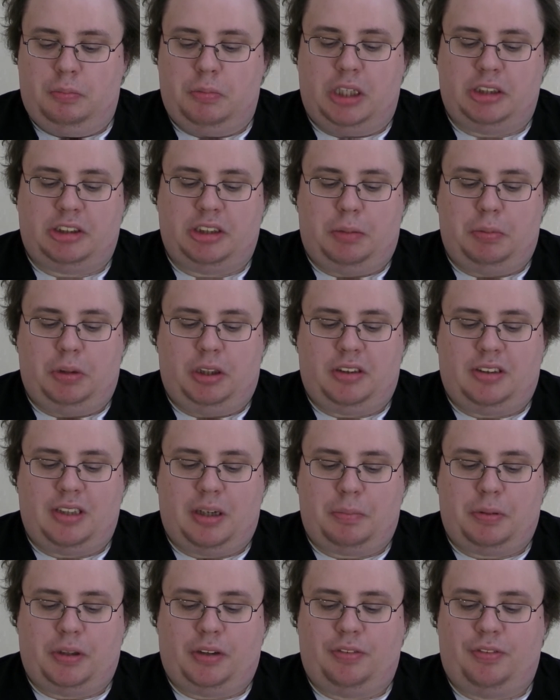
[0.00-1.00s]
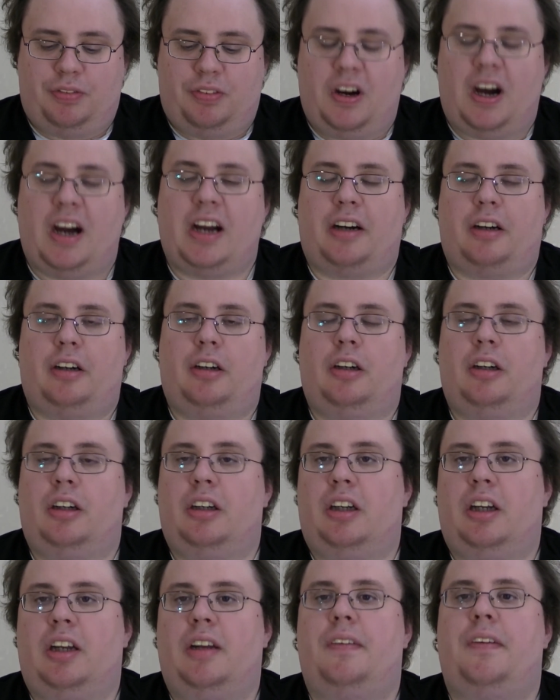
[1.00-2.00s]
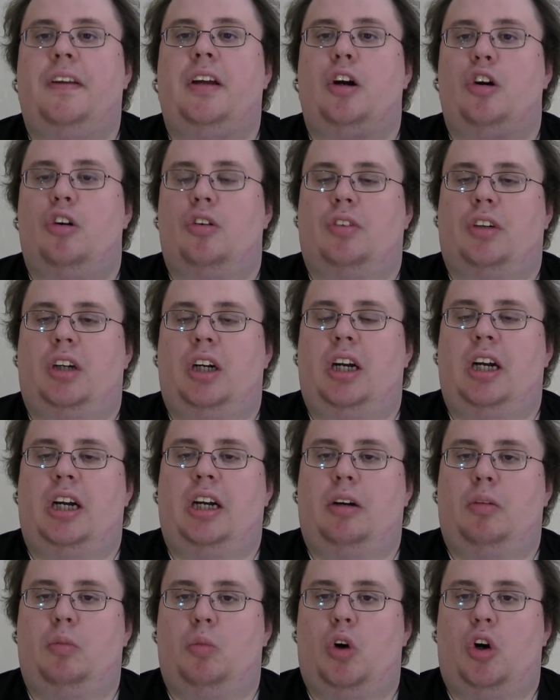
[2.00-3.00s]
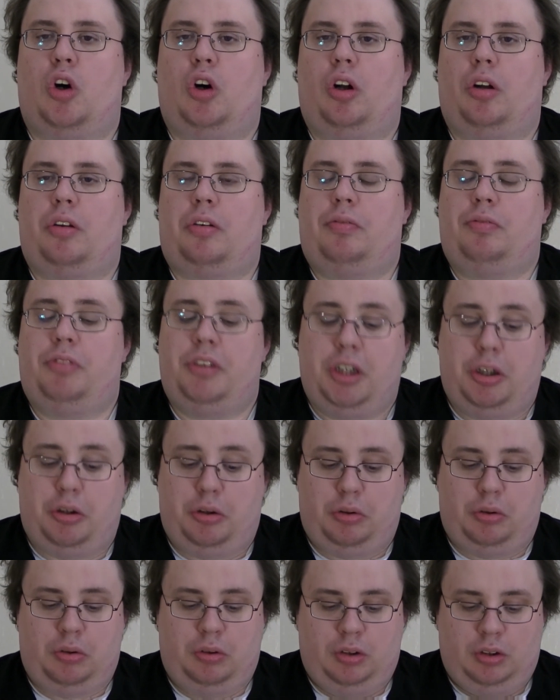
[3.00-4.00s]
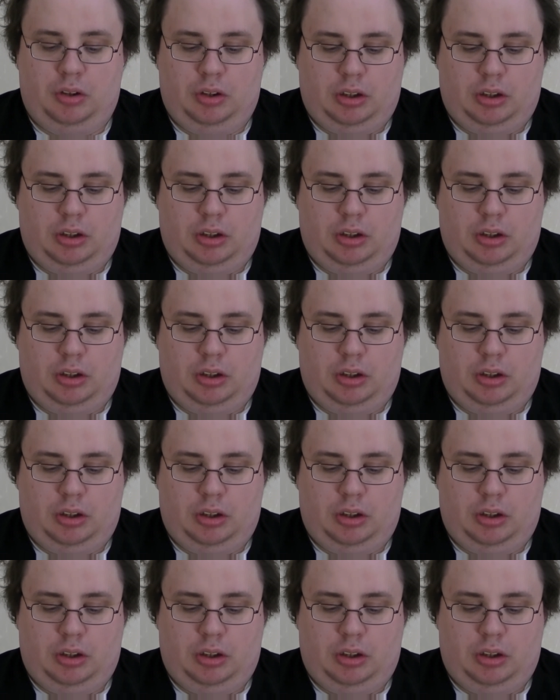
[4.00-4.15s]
by double tapping fire in the overhead world view.